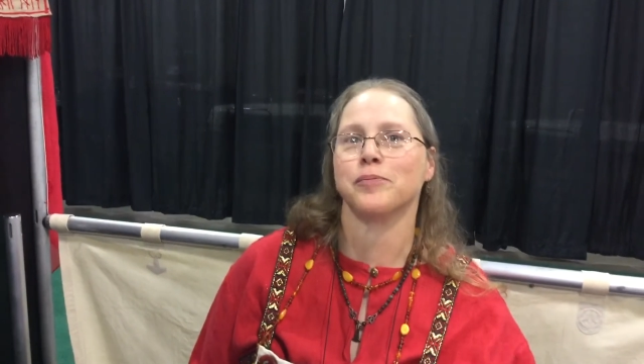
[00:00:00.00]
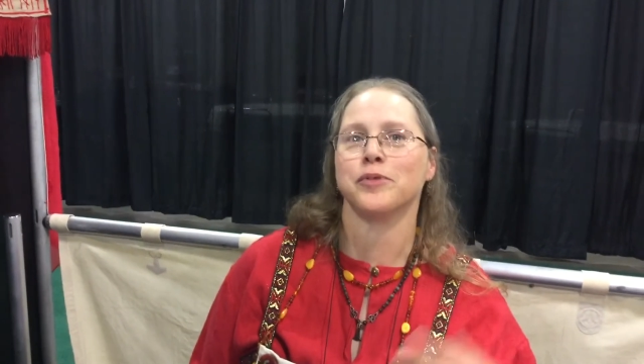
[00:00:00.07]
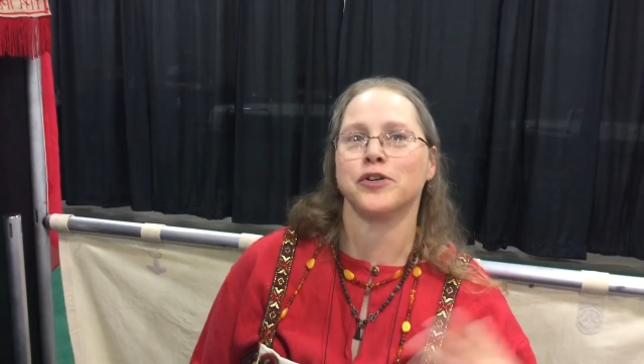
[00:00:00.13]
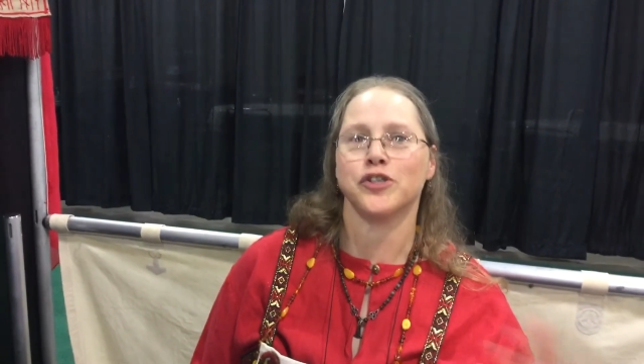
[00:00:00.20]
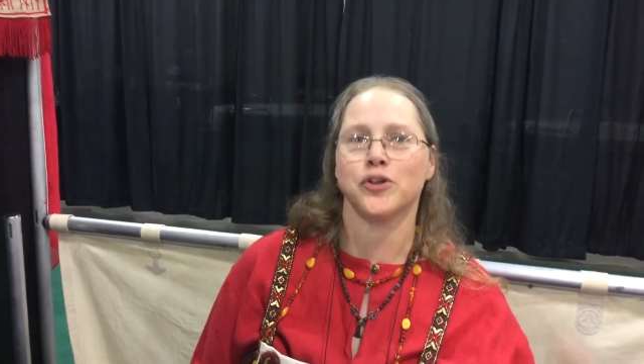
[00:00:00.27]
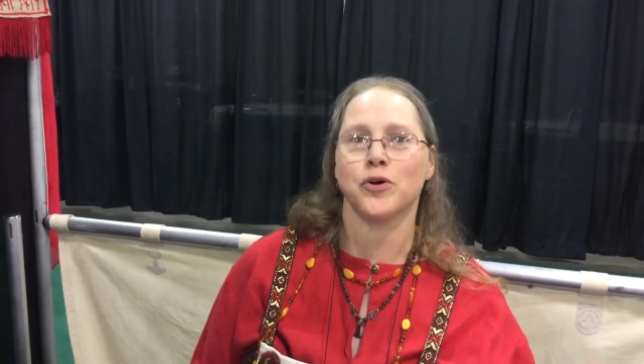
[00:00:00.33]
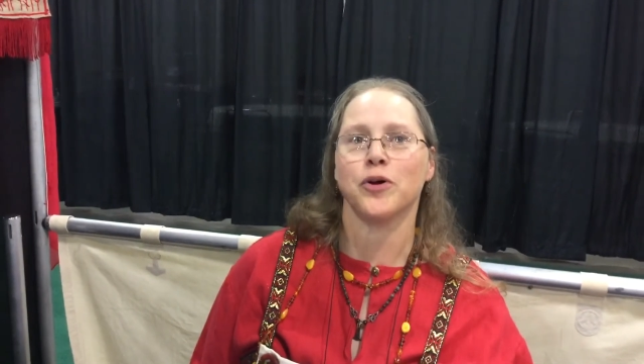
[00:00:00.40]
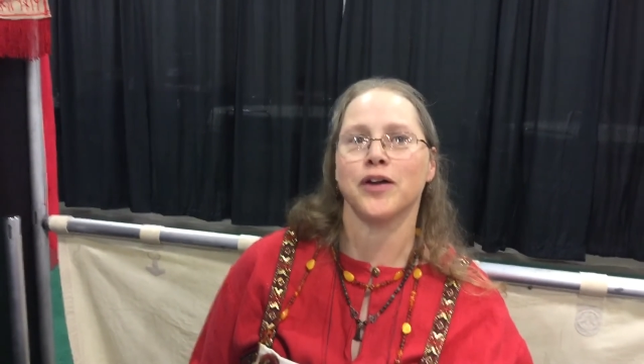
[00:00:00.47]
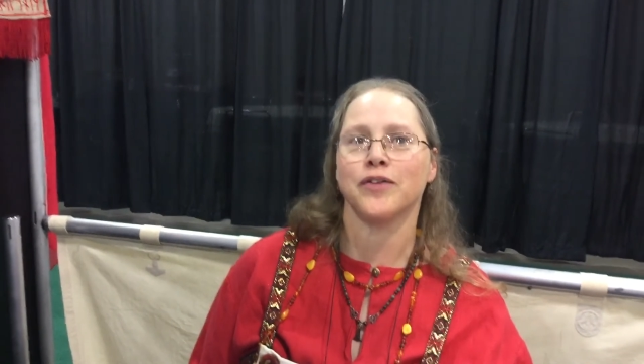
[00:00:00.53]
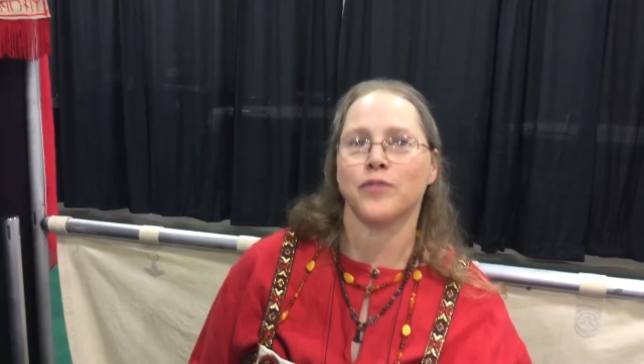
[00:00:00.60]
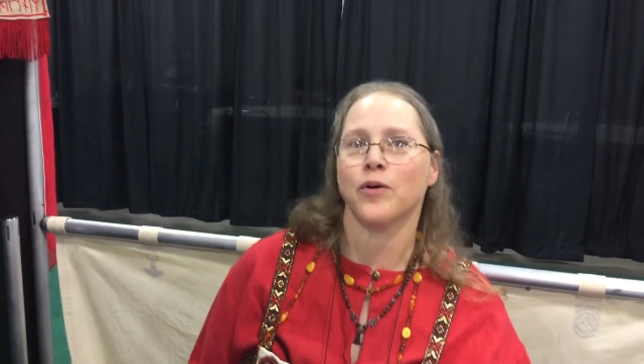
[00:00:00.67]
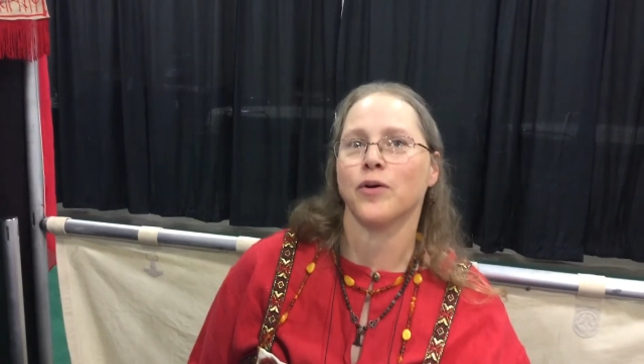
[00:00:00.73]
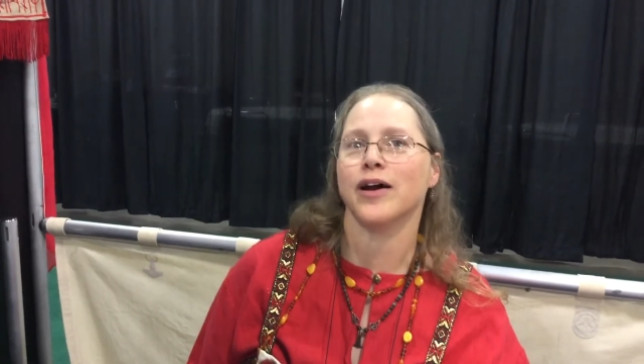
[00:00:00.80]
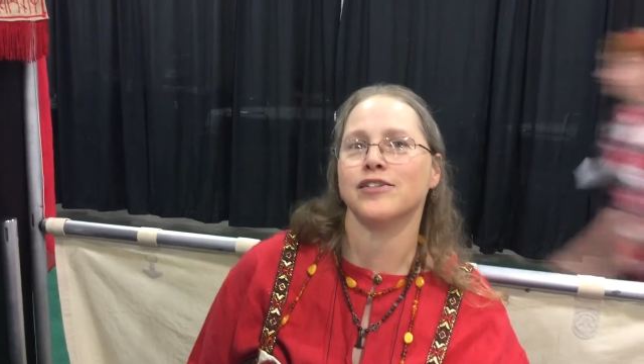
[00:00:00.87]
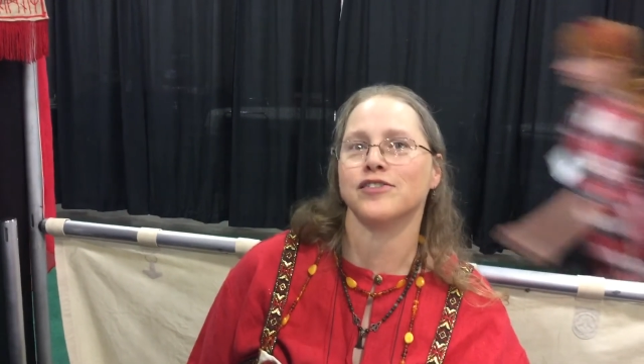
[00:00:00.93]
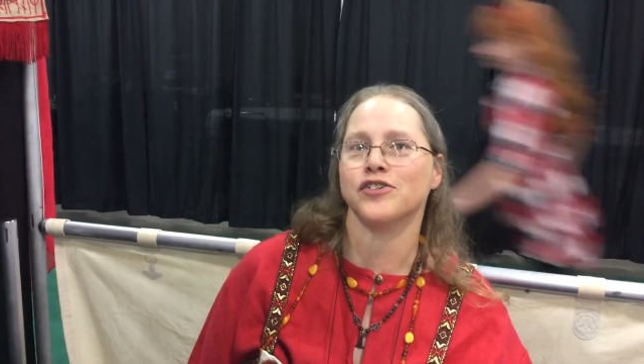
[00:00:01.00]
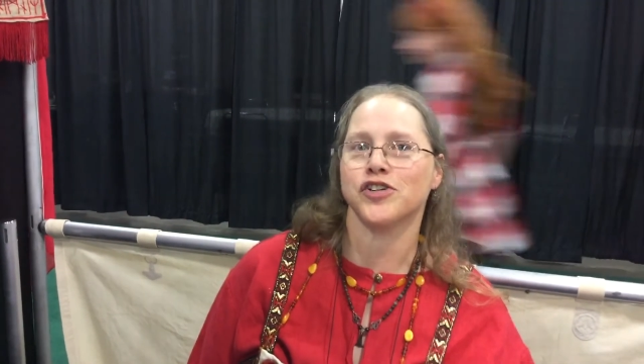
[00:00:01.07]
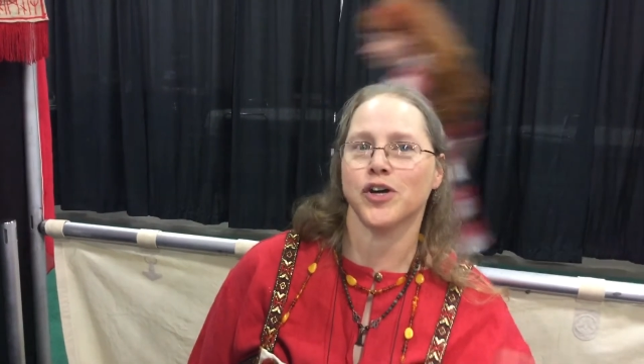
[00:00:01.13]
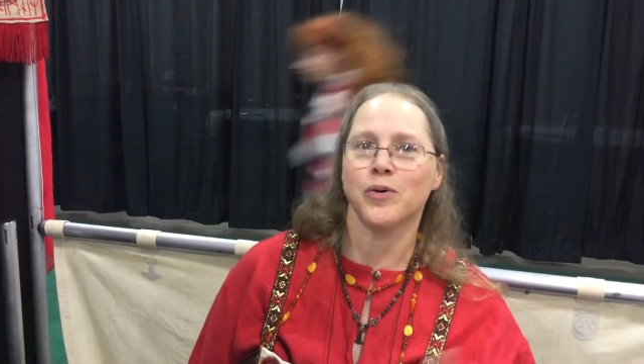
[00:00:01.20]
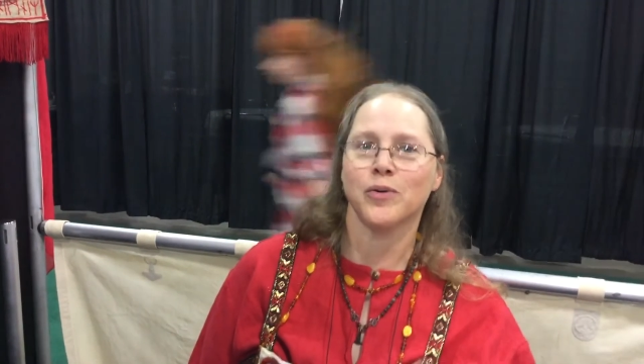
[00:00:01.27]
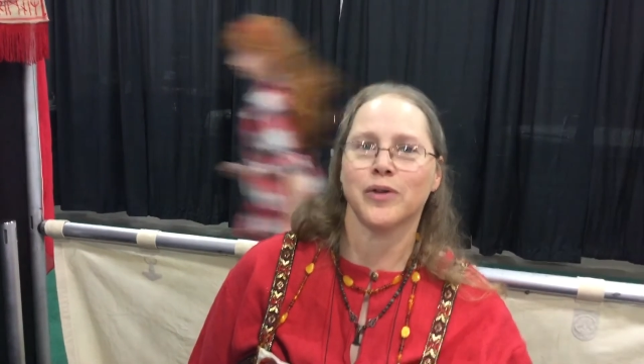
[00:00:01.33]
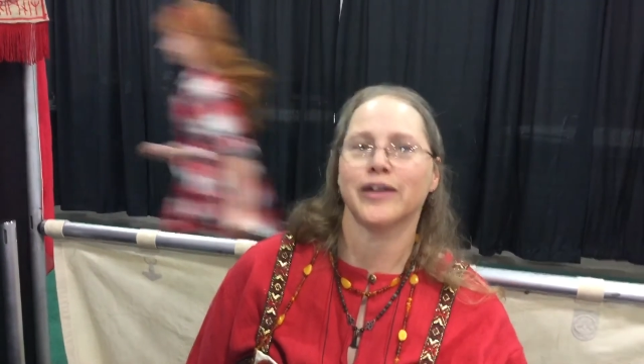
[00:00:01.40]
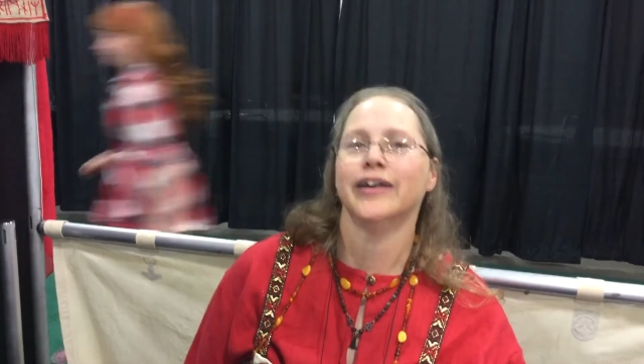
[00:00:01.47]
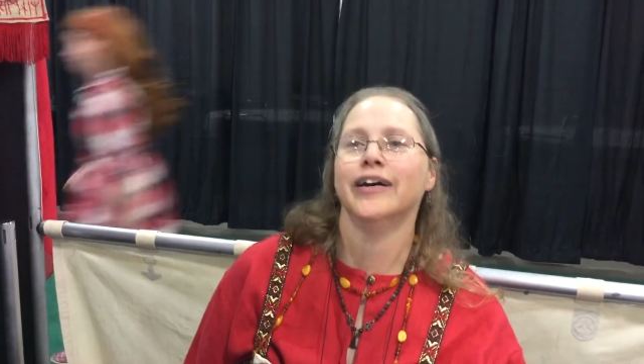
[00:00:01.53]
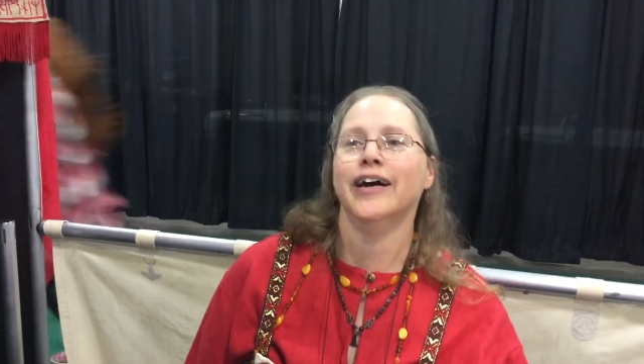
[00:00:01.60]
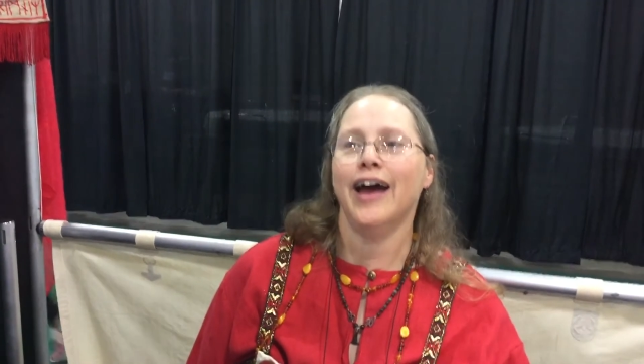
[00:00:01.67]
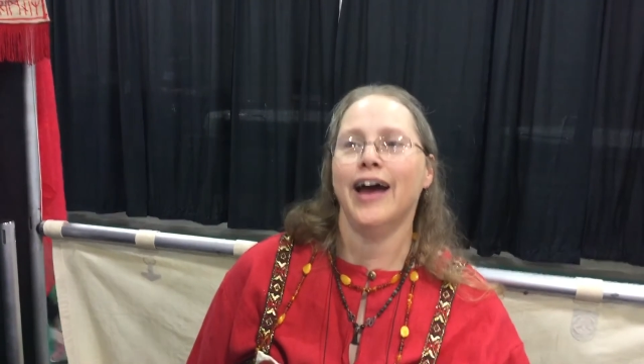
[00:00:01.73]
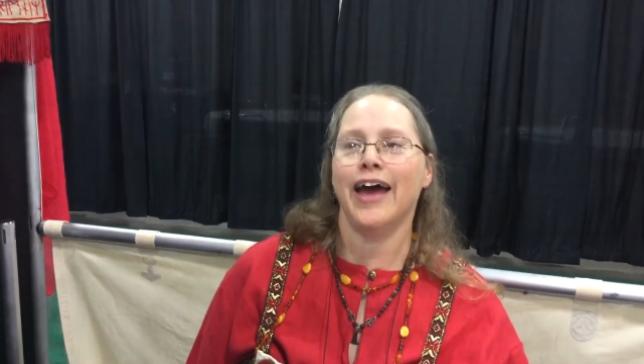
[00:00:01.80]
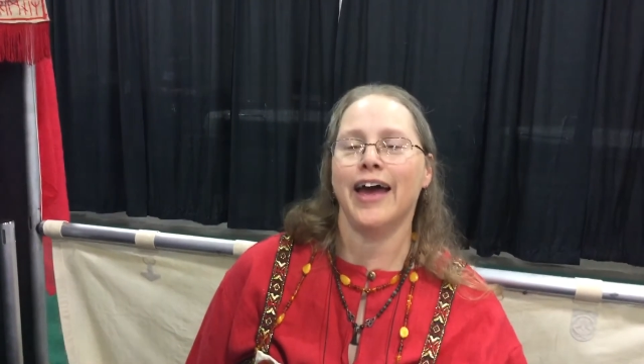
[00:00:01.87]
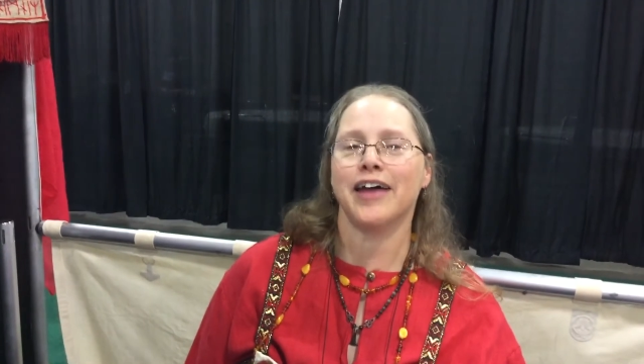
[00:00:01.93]
a pejorative or as a joke.
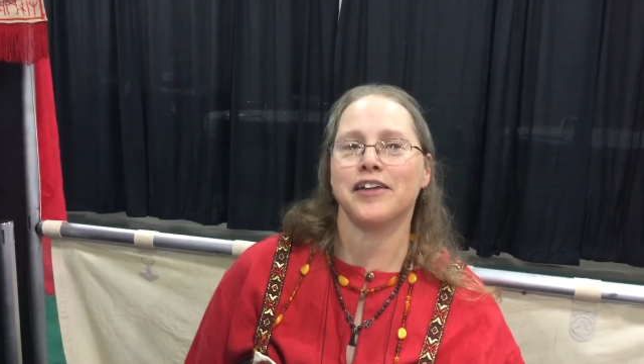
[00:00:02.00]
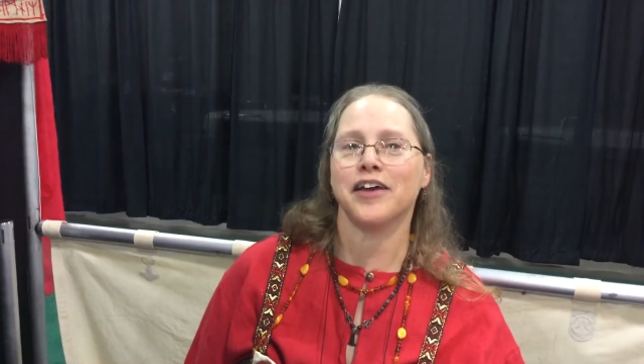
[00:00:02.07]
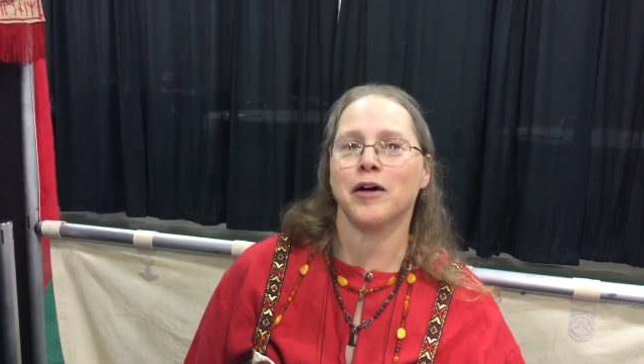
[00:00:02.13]
And